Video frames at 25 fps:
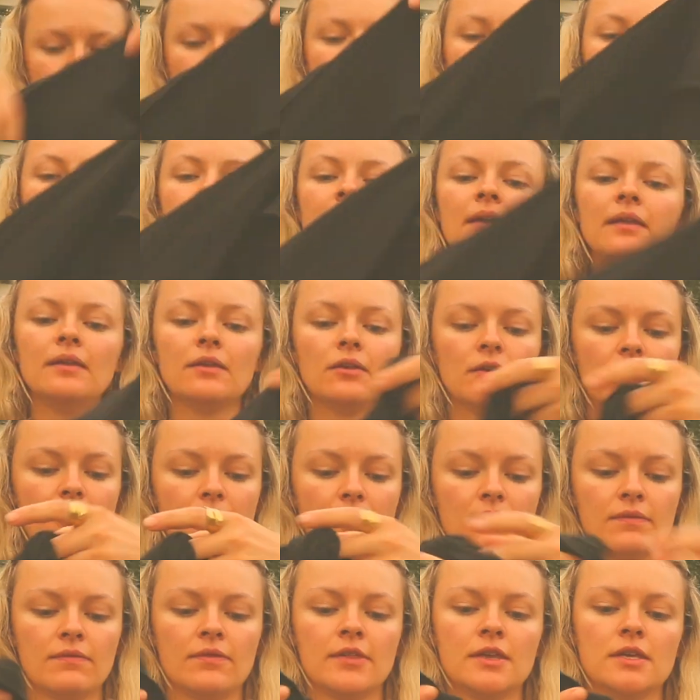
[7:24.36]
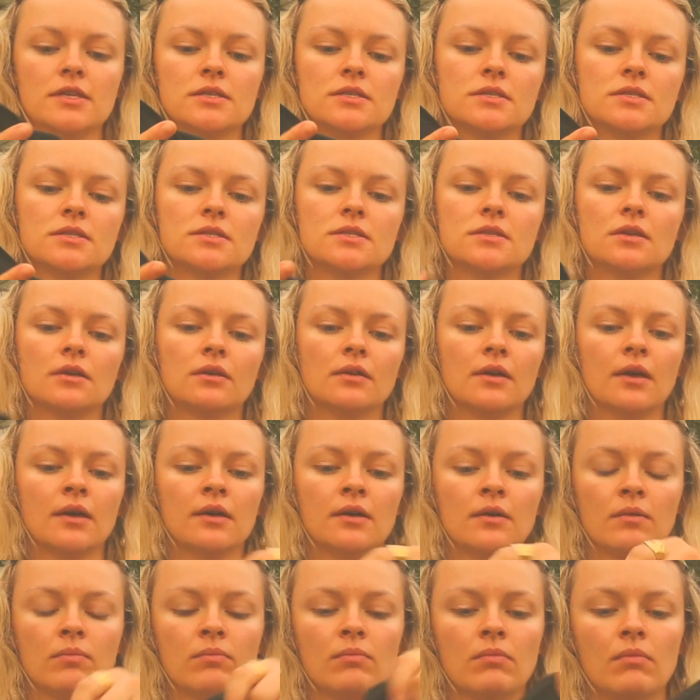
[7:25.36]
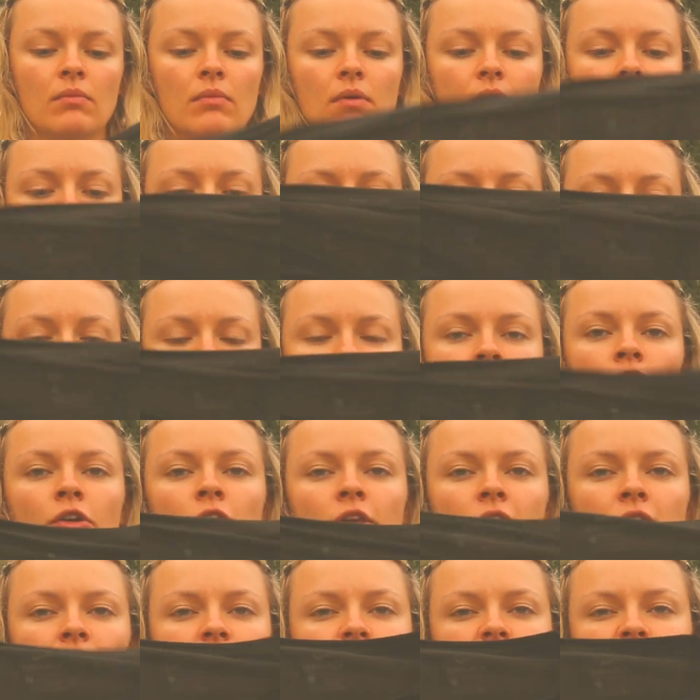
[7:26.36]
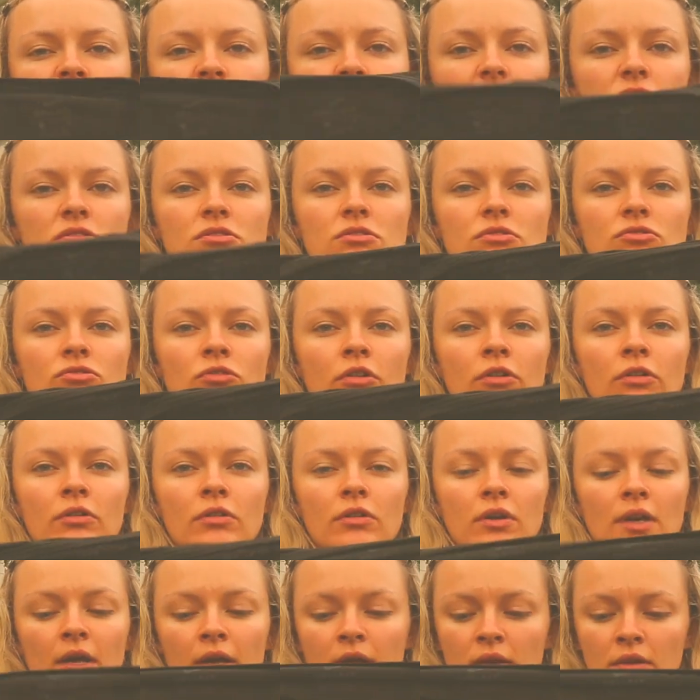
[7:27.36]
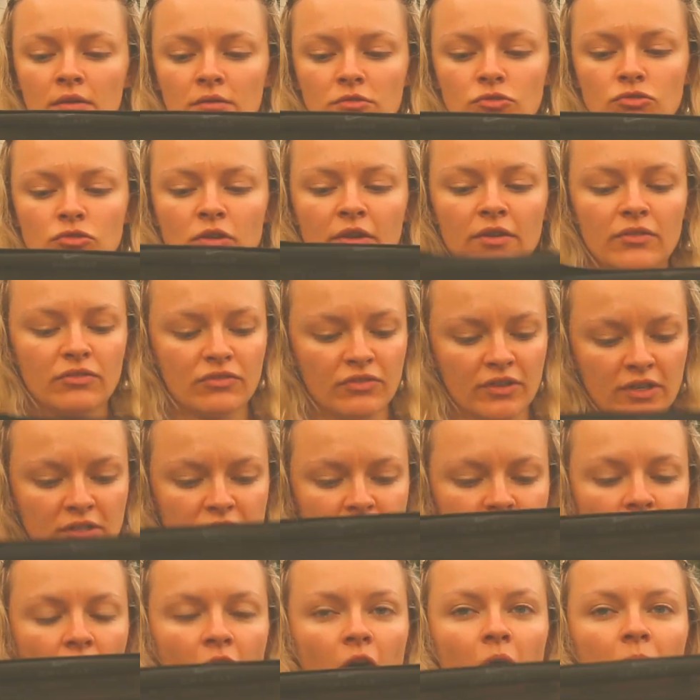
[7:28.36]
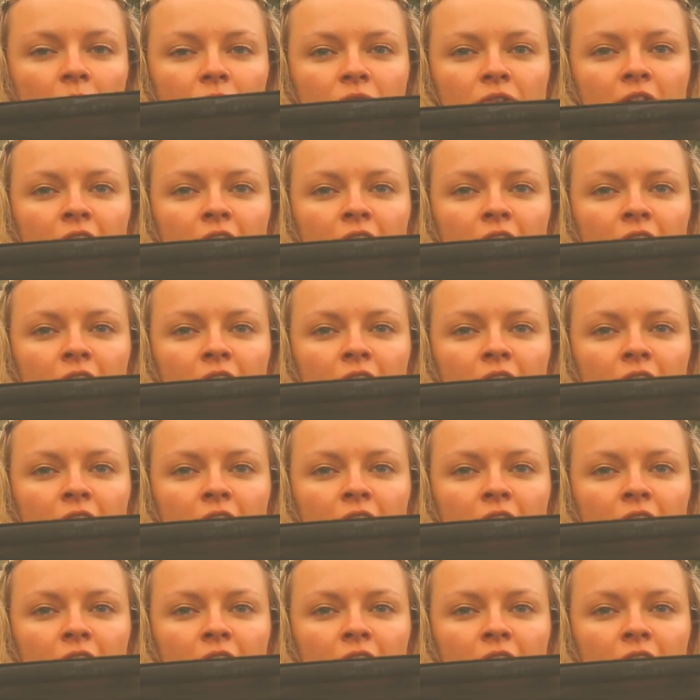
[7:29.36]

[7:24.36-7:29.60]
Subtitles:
And then I have this Nike just dry fit top,